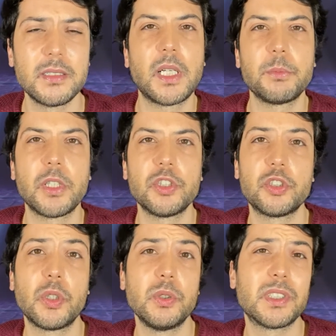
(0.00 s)
I'm going to
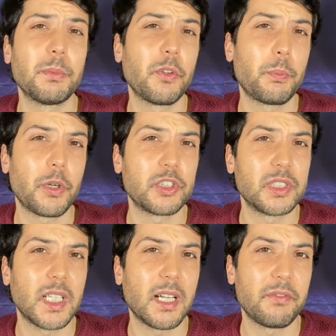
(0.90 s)
show you some of the projects
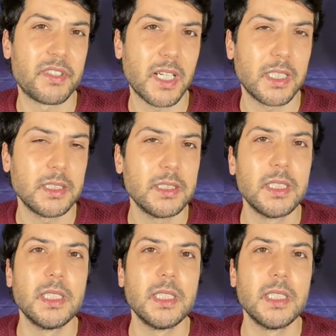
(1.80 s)
that I've done